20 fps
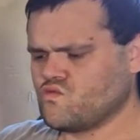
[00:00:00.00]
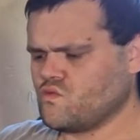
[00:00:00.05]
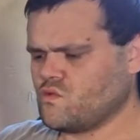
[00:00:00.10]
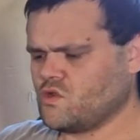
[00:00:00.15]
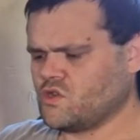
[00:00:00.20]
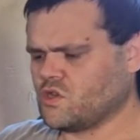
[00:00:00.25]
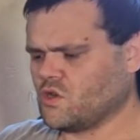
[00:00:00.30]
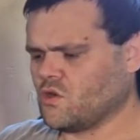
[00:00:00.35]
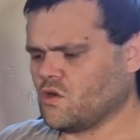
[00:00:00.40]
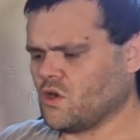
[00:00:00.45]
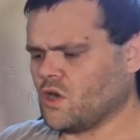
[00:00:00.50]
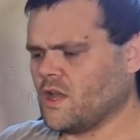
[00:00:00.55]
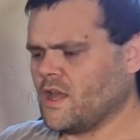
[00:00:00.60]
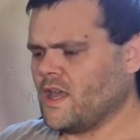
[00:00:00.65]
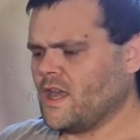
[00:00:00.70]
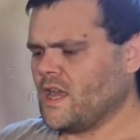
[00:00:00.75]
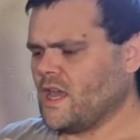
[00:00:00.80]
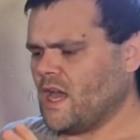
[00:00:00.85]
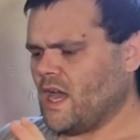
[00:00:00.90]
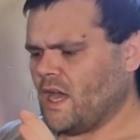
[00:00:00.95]
So
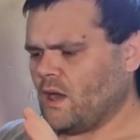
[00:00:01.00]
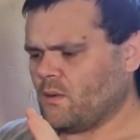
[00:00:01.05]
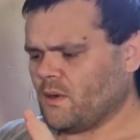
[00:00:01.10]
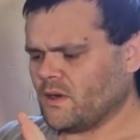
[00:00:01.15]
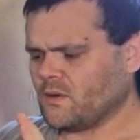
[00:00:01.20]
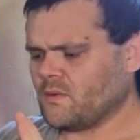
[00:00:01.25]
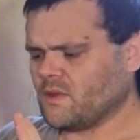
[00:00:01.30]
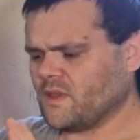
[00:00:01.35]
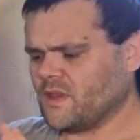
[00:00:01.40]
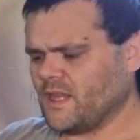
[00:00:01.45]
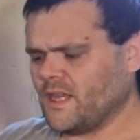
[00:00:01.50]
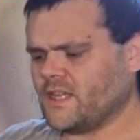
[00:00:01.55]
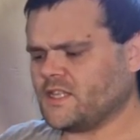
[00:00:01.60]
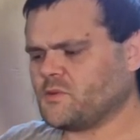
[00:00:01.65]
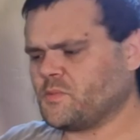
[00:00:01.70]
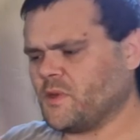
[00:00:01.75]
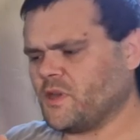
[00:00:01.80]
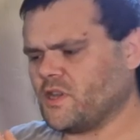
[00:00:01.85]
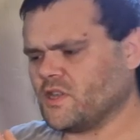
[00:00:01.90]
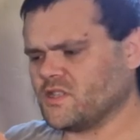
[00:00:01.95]
I went with this
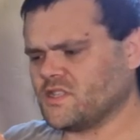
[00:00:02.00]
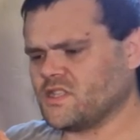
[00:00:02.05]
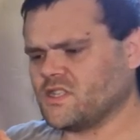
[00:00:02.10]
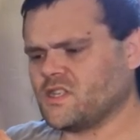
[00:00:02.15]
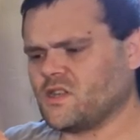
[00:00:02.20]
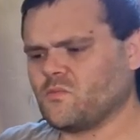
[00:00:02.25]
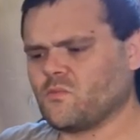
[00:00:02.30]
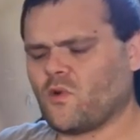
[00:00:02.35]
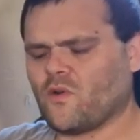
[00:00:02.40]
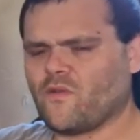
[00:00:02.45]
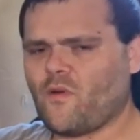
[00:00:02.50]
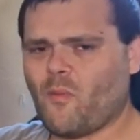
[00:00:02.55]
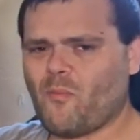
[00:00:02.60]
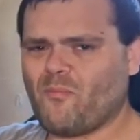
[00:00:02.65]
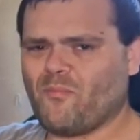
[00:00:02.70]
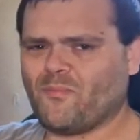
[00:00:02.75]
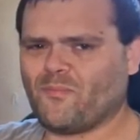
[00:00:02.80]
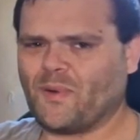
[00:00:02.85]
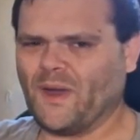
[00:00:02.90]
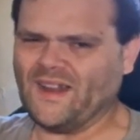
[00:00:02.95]
because this is more of a
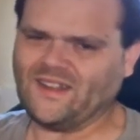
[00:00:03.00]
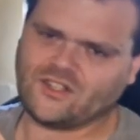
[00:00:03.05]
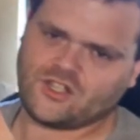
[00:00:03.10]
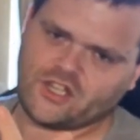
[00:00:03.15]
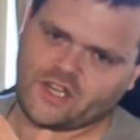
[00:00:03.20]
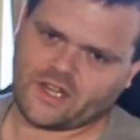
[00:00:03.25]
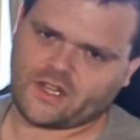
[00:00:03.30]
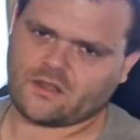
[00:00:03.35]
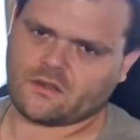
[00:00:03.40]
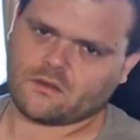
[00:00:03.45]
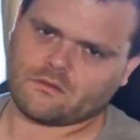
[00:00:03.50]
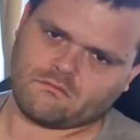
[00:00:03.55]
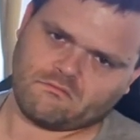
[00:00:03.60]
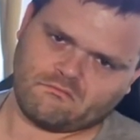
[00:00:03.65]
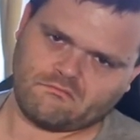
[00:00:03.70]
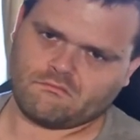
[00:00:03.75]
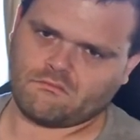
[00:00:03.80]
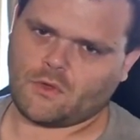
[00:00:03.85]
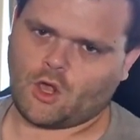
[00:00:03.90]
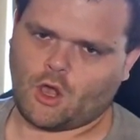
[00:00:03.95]
budget
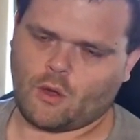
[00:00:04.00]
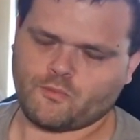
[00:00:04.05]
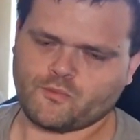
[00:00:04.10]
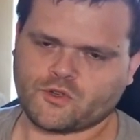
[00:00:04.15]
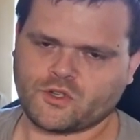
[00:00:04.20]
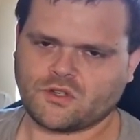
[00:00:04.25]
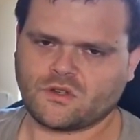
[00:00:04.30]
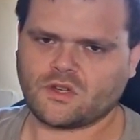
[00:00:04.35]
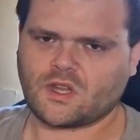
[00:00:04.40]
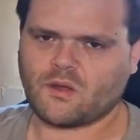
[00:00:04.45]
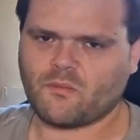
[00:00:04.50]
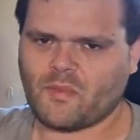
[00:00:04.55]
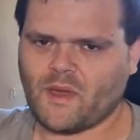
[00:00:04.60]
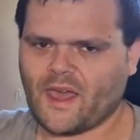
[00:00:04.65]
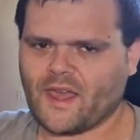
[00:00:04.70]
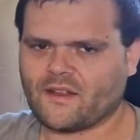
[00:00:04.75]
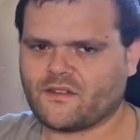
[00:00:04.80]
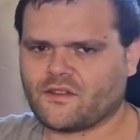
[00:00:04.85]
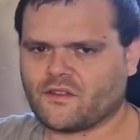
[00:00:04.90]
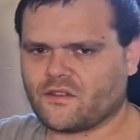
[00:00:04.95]
option
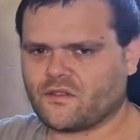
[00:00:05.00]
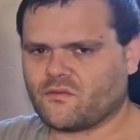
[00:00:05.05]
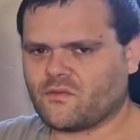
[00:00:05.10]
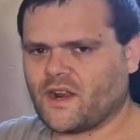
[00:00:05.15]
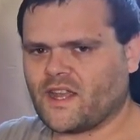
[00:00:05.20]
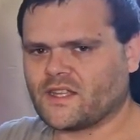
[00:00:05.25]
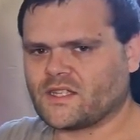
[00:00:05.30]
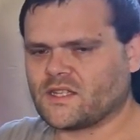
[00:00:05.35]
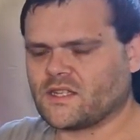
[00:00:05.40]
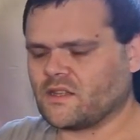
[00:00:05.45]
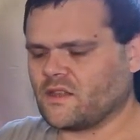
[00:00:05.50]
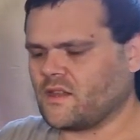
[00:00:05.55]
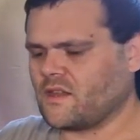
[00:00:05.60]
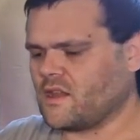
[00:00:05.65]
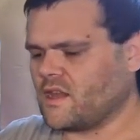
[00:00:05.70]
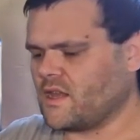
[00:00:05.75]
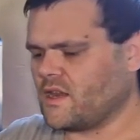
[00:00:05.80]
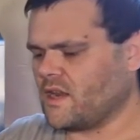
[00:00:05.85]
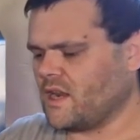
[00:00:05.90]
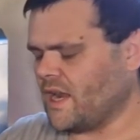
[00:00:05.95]
compared to the rest of
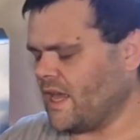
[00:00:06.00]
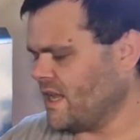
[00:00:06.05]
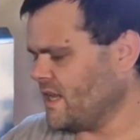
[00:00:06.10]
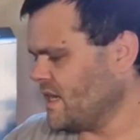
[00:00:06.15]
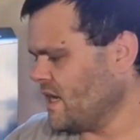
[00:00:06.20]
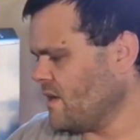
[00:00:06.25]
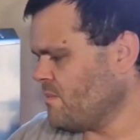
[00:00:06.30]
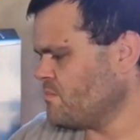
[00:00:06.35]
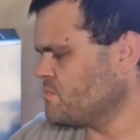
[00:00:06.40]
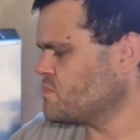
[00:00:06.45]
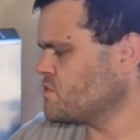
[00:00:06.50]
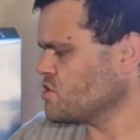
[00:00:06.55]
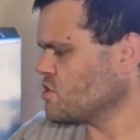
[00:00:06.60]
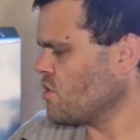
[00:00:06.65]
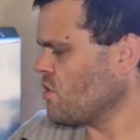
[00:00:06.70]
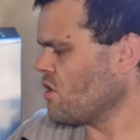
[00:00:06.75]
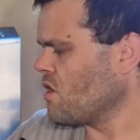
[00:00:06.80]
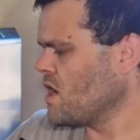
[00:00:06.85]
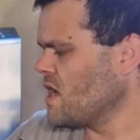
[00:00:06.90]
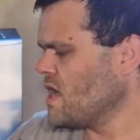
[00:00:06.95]
the lineup.
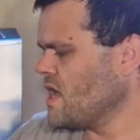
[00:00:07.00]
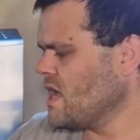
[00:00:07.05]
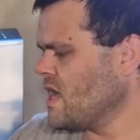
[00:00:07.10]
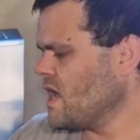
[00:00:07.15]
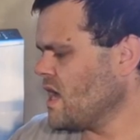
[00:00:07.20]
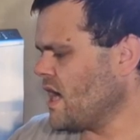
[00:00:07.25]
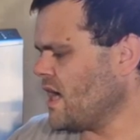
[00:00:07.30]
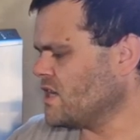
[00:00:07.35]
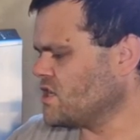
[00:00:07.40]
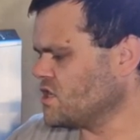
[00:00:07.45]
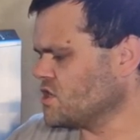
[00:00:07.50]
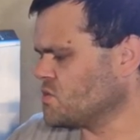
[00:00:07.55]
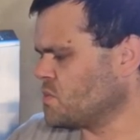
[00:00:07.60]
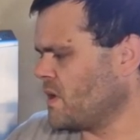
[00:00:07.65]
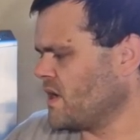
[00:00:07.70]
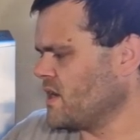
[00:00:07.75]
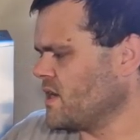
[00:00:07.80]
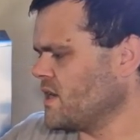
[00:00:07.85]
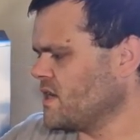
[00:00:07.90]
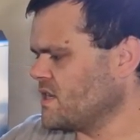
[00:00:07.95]
So I just
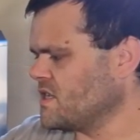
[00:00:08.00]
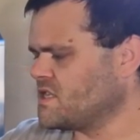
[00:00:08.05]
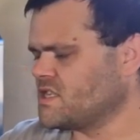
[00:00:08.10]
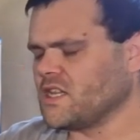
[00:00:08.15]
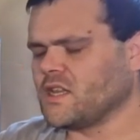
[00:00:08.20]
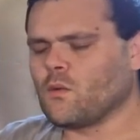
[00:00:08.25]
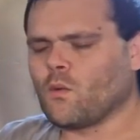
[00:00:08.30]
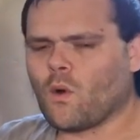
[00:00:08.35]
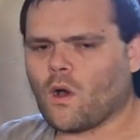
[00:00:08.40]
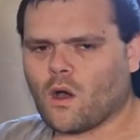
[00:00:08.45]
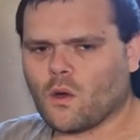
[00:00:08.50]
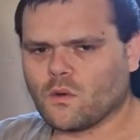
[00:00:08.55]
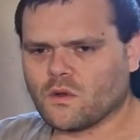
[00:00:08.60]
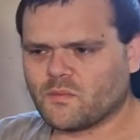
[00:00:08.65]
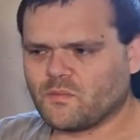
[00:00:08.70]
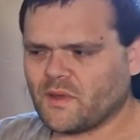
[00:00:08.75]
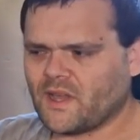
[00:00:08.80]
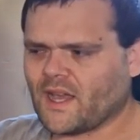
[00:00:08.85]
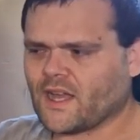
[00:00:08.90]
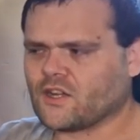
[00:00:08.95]
wanted to see what
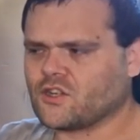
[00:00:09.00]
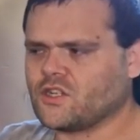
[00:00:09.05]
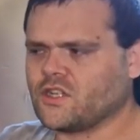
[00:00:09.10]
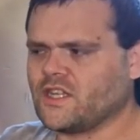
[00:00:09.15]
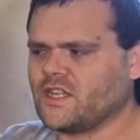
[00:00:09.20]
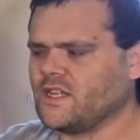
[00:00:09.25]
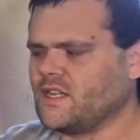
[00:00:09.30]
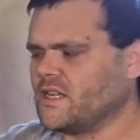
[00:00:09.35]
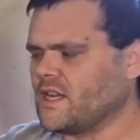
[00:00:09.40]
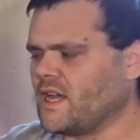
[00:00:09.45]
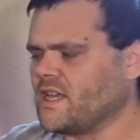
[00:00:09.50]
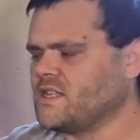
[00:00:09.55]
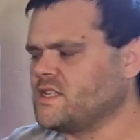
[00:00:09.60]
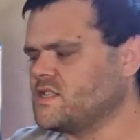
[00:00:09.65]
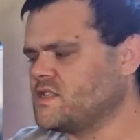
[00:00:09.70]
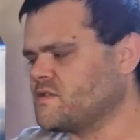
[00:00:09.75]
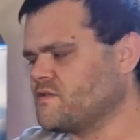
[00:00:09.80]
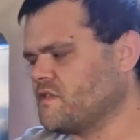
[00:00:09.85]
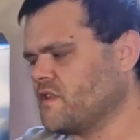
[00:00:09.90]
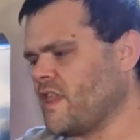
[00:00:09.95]
would be actually
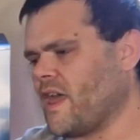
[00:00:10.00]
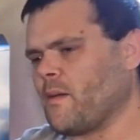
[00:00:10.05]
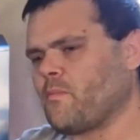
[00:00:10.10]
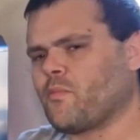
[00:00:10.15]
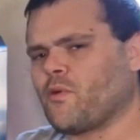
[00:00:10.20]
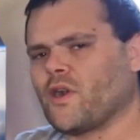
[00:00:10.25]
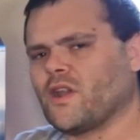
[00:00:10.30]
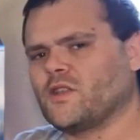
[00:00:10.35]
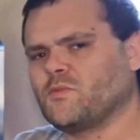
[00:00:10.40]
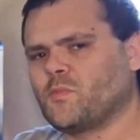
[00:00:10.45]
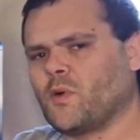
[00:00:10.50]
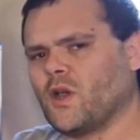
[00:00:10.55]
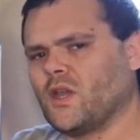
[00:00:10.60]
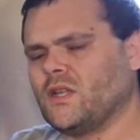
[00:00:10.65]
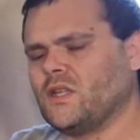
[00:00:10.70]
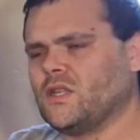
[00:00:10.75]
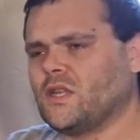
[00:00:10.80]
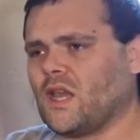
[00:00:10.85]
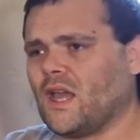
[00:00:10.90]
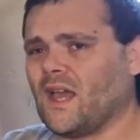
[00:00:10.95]
nice for that price
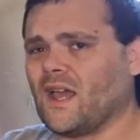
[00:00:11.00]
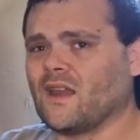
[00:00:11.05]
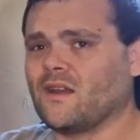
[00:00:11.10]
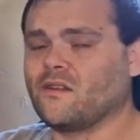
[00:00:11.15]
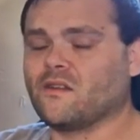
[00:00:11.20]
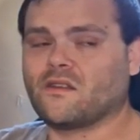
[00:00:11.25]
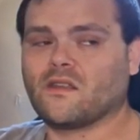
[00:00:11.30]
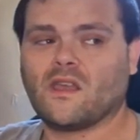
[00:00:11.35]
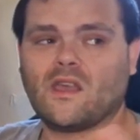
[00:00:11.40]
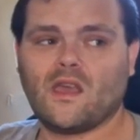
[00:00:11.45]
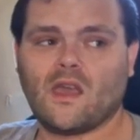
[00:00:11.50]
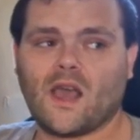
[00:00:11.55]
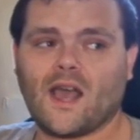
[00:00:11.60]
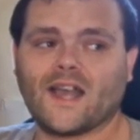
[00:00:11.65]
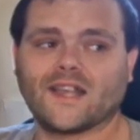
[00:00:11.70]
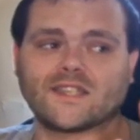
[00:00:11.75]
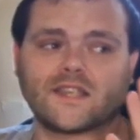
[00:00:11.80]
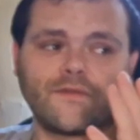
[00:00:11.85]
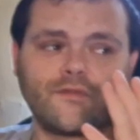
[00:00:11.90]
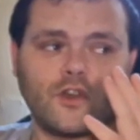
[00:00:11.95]
point, and
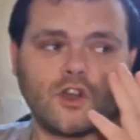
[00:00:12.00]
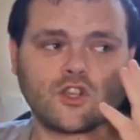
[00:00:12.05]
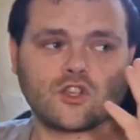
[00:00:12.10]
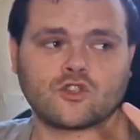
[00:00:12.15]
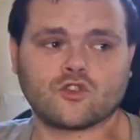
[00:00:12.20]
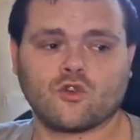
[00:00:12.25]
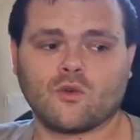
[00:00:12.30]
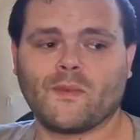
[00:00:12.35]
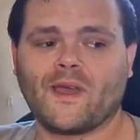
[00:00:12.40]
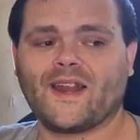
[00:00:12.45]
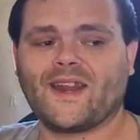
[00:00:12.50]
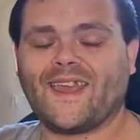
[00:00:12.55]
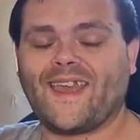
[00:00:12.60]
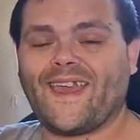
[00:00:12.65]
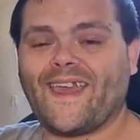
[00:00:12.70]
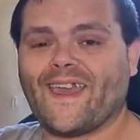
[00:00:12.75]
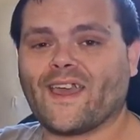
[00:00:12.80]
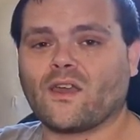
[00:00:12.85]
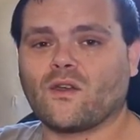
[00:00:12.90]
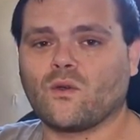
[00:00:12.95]
as I've got so many
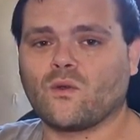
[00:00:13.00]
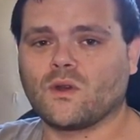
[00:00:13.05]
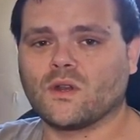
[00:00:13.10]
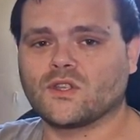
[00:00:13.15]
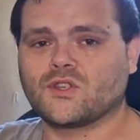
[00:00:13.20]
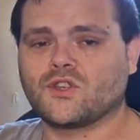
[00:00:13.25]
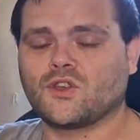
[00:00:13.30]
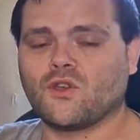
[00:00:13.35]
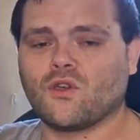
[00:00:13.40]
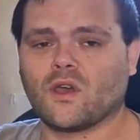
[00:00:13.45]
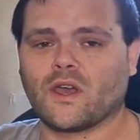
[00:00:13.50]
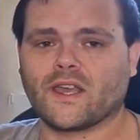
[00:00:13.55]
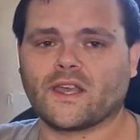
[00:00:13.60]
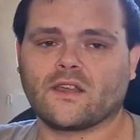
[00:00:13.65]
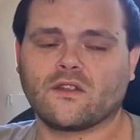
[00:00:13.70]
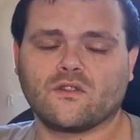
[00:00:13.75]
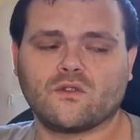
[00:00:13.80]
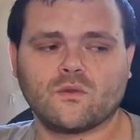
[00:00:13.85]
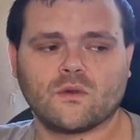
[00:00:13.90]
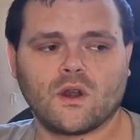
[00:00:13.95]
air coolers here, I
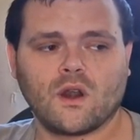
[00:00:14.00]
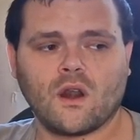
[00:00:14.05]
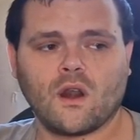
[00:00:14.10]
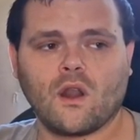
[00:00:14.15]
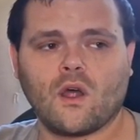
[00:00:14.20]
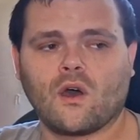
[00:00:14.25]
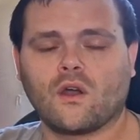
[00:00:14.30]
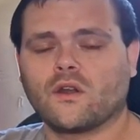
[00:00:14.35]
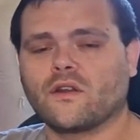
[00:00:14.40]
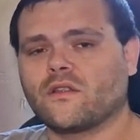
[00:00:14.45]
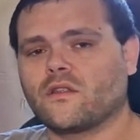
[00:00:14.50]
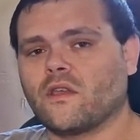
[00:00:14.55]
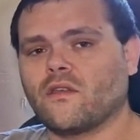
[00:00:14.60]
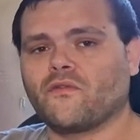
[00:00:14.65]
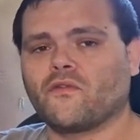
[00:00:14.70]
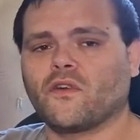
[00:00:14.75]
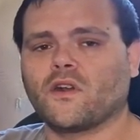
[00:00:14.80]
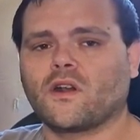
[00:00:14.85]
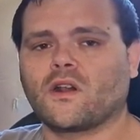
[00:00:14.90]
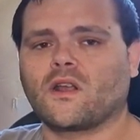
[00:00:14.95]
can do a lot of
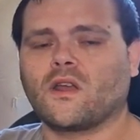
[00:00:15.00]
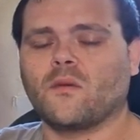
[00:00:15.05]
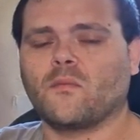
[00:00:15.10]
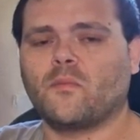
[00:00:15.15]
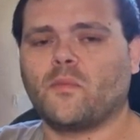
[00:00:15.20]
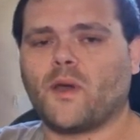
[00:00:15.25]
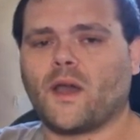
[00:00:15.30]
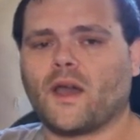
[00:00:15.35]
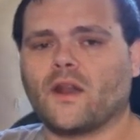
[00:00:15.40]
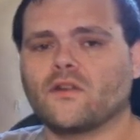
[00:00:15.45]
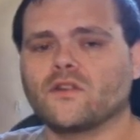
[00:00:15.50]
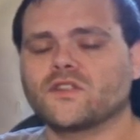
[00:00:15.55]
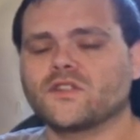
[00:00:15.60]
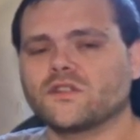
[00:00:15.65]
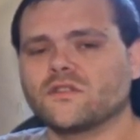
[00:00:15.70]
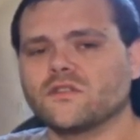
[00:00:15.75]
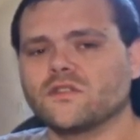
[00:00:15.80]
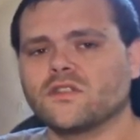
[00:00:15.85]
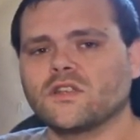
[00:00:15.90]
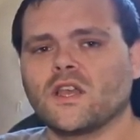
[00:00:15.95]
different
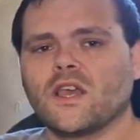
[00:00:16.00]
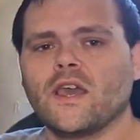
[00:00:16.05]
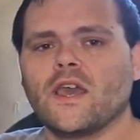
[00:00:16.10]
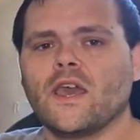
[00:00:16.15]
comparisons.